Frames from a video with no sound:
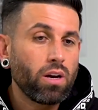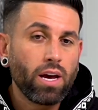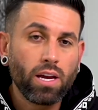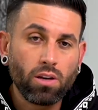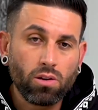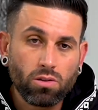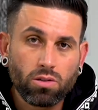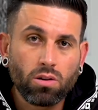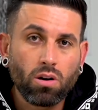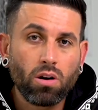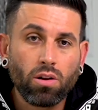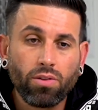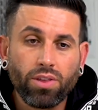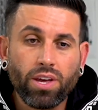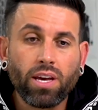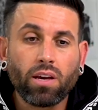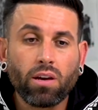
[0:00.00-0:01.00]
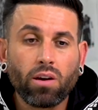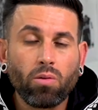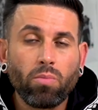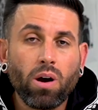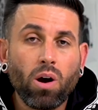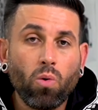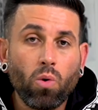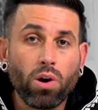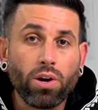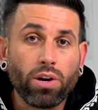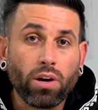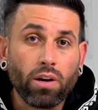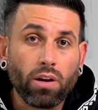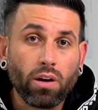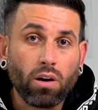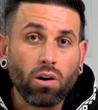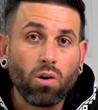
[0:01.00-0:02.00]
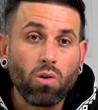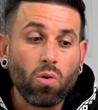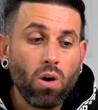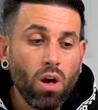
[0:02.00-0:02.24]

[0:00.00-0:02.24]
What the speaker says: and you start thinking about where you're going to go.